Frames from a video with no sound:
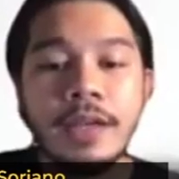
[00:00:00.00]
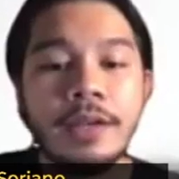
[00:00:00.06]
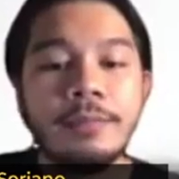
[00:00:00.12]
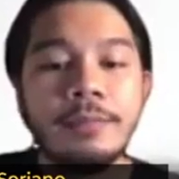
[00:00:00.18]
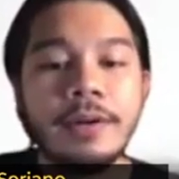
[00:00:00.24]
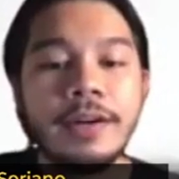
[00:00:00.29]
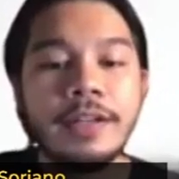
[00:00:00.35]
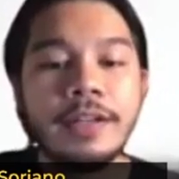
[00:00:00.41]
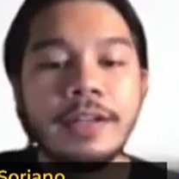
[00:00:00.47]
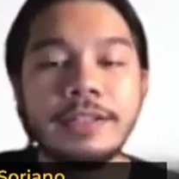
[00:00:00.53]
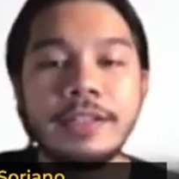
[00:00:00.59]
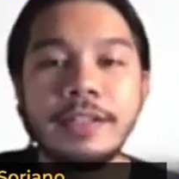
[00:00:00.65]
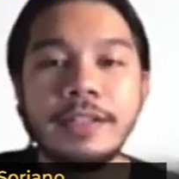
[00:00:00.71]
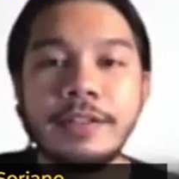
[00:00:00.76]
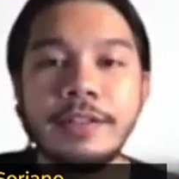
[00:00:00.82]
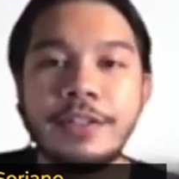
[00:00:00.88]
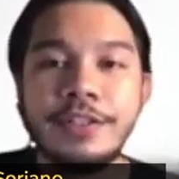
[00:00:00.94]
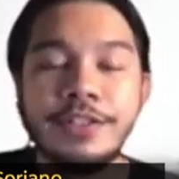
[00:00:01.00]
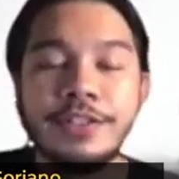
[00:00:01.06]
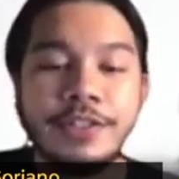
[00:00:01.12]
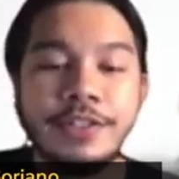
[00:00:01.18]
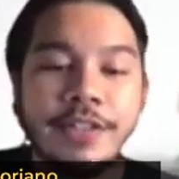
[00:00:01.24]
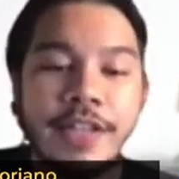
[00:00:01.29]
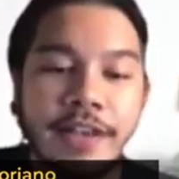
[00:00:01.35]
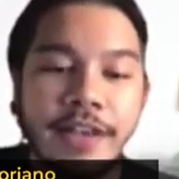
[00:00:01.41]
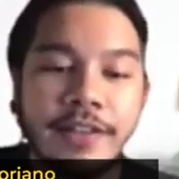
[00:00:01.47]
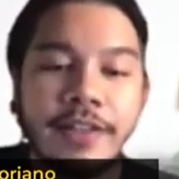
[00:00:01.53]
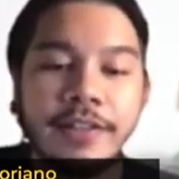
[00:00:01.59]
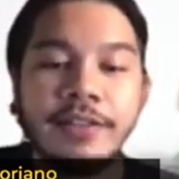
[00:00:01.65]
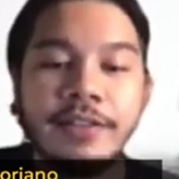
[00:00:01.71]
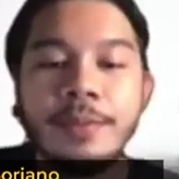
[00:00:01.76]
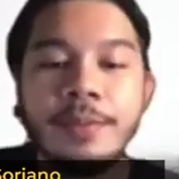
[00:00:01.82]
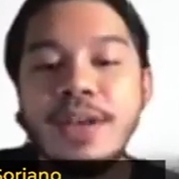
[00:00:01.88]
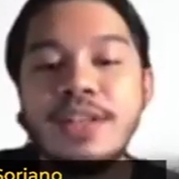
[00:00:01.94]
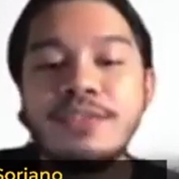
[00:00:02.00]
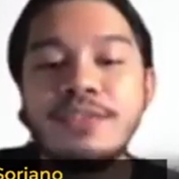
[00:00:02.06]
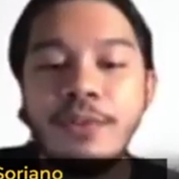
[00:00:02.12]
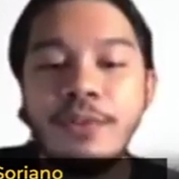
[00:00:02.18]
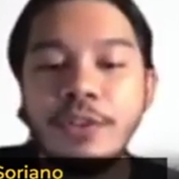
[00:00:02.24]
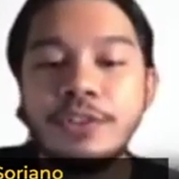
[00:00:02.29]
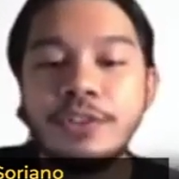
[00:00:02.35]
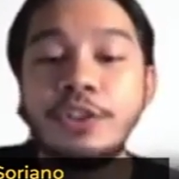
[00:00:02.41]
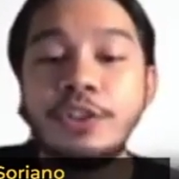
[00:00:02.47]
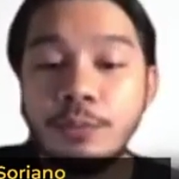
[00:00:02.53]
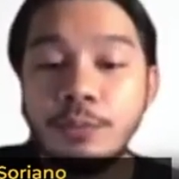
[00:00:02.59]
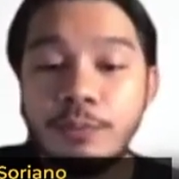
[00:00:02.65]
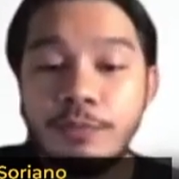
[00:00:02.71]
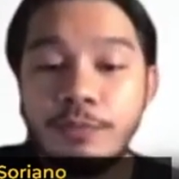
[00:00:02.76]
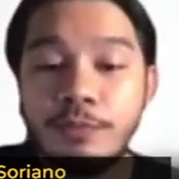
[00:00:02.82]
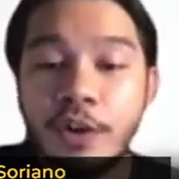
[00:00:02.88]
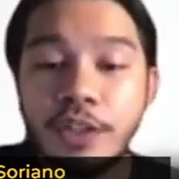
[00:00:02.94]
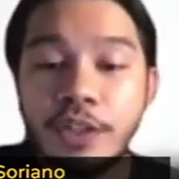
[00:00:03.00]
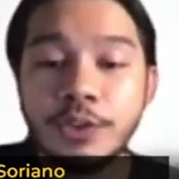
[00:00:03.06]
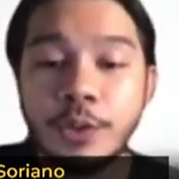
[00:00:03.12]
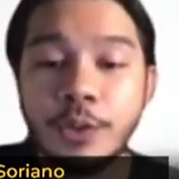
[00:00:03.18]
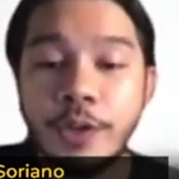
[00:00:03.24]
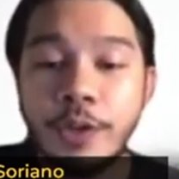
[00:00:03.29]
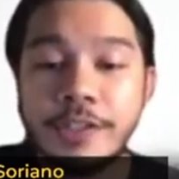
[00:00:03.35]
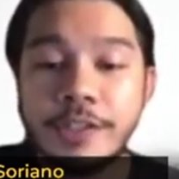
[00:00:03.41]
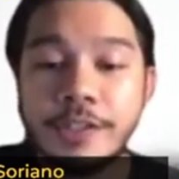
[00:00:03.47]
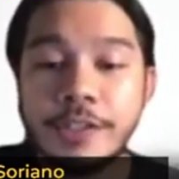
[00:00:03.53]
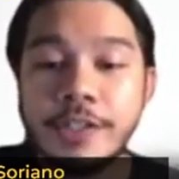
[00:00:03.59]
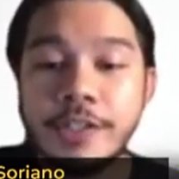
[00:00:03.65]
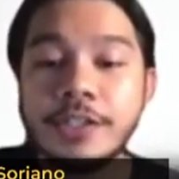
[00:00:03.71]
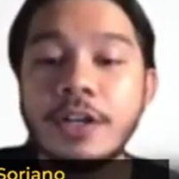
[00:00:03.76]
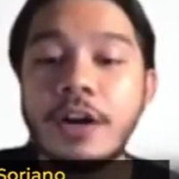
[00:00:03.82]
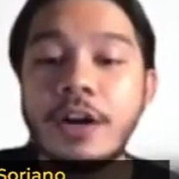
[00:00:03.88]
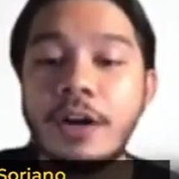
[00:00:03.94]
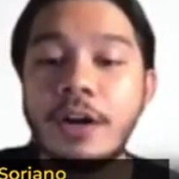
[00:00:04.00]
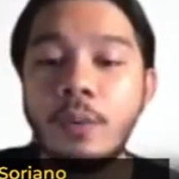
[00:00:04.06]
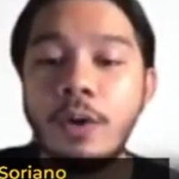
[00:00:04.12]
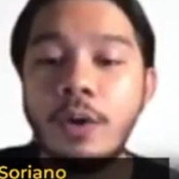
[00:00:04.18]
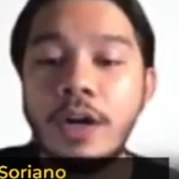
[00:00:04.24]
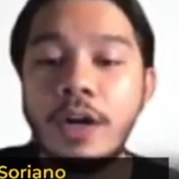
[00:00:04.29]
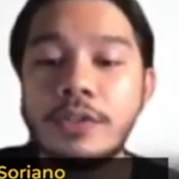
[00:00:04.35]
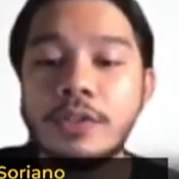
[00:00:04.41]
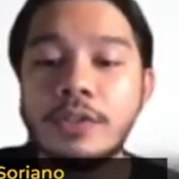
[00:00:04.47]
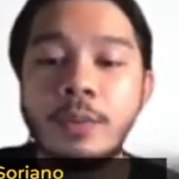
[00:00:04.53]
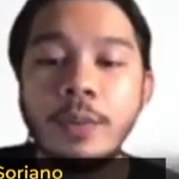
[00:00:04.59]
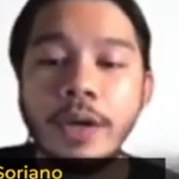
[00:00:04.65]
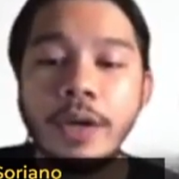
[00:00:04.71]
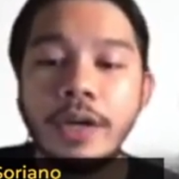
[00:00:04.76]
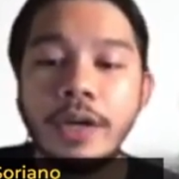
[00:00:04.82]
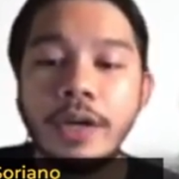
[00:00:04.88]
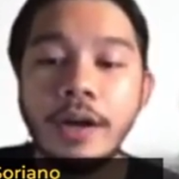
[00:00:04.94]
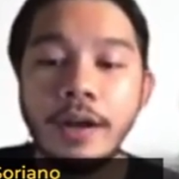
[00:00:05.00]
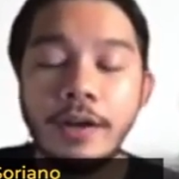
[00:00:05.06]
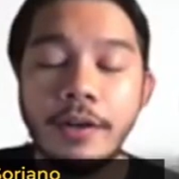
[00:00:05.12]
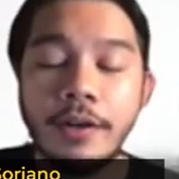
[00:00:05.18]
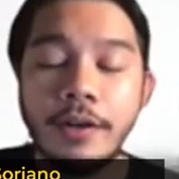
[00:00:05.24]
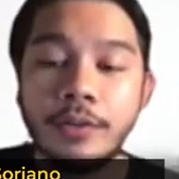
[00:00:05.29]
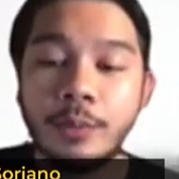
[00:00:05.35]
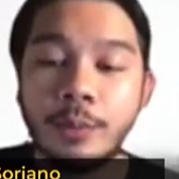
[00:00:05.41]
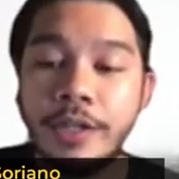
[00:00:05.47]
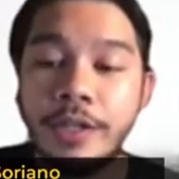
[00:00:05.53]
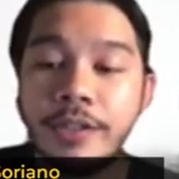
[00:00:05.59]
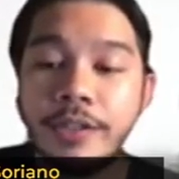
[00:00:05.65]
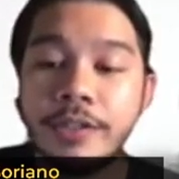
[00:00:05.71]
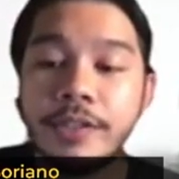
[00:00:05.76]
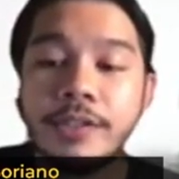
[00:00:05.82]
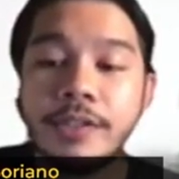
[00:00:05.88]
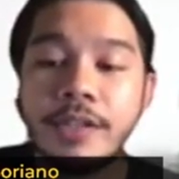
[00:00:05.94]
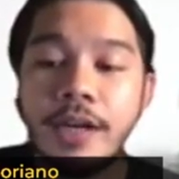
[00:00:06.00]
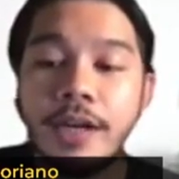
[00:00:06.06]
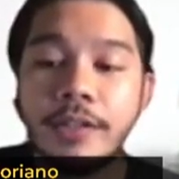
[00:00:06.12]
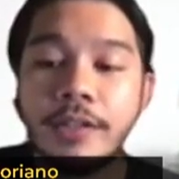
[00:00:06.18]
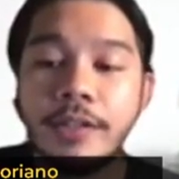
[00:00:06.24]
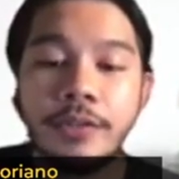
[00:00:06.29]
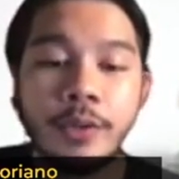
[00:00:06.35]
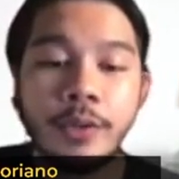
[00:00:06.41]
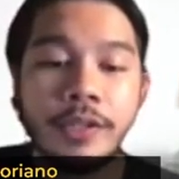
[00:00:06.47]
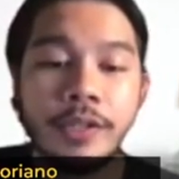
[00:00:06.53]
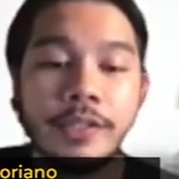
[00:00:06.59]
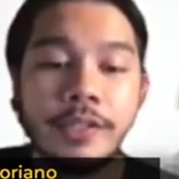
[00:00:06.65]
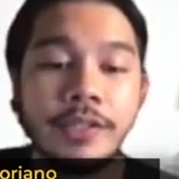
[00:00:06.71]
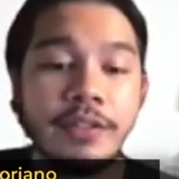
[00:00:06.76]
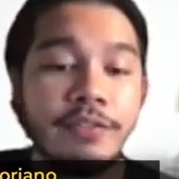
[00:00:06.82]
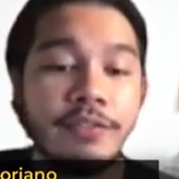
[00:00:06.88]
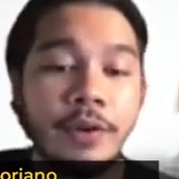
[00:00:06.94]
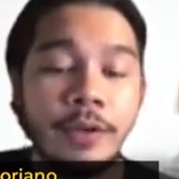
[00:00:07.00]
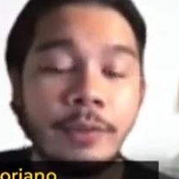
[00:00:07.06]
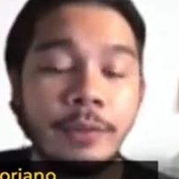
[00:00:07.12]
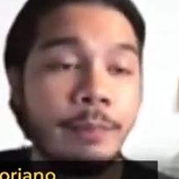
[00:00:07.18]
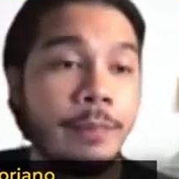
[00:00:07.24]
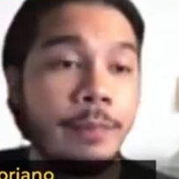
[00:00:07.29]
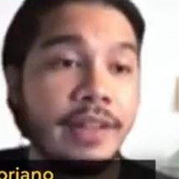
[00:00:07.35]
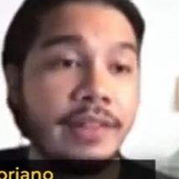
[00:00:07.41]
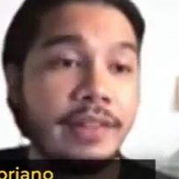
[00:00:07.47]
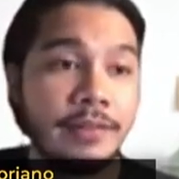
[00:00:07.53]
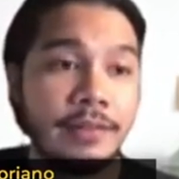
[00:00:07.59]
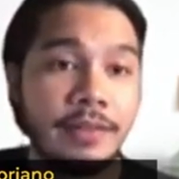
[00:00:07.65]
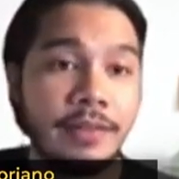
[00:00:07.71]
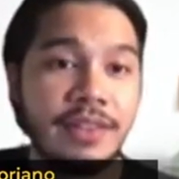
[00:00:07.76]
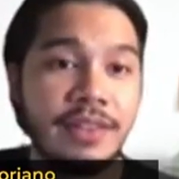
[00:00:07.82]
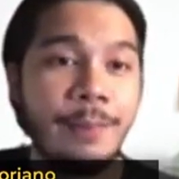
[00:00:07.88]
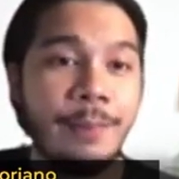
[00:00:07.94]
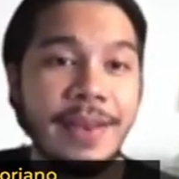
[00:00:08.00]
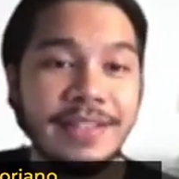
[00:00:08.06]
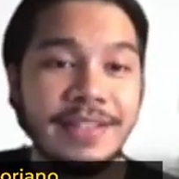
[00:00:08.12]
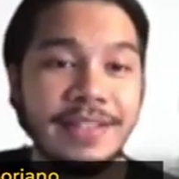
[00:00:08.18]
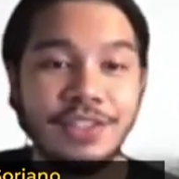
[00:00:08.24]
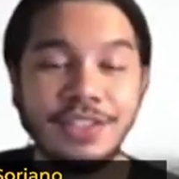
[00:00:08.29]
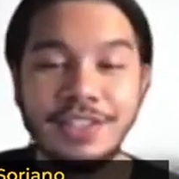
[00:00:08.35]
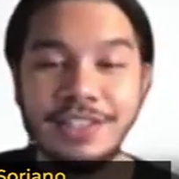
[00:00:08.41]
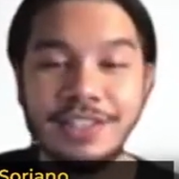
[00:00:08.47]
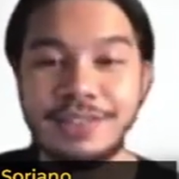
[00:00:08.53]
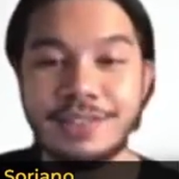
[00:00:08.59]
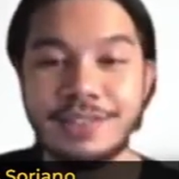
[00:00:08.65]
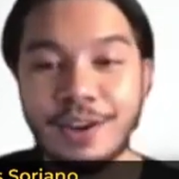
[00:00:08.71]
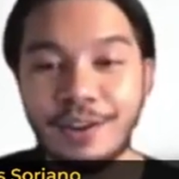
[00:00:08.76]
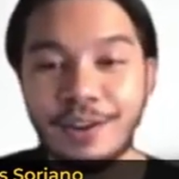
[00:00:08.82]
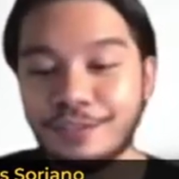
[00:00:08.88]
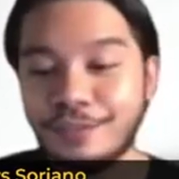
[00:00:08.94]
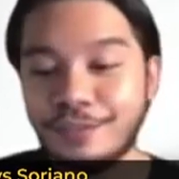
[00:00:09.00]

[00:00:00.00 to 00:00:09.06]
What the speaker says: But there's this saying that the best font choices are ones where the reader does not notice the font, but the message itself.